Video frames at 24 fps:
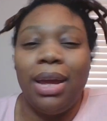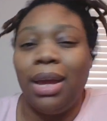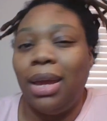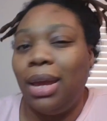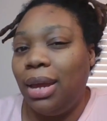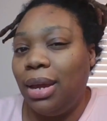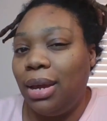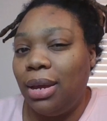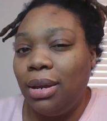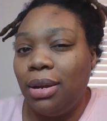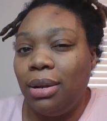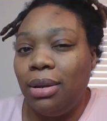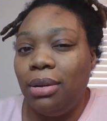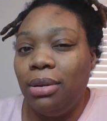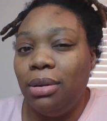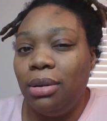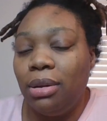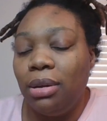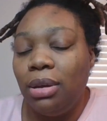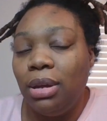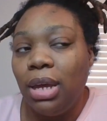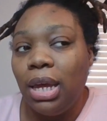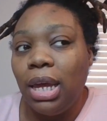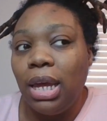hand
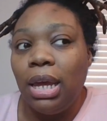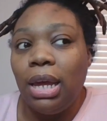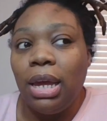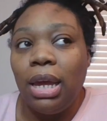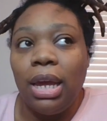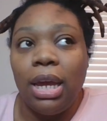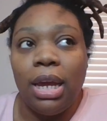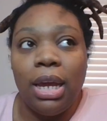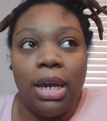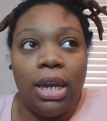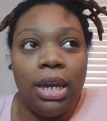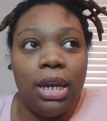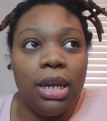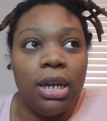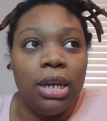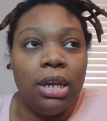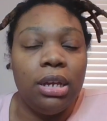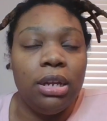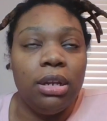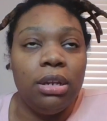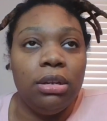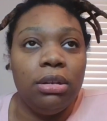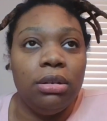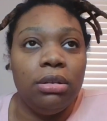
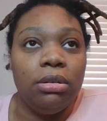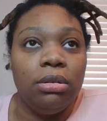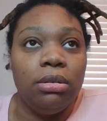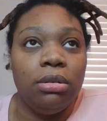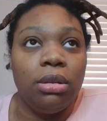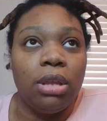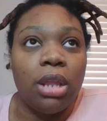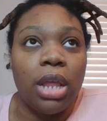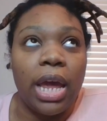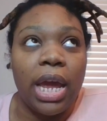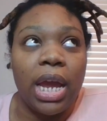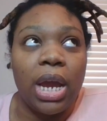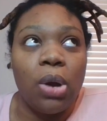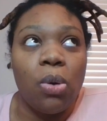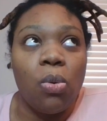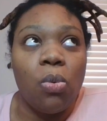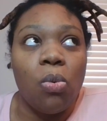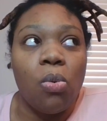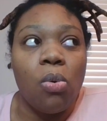and like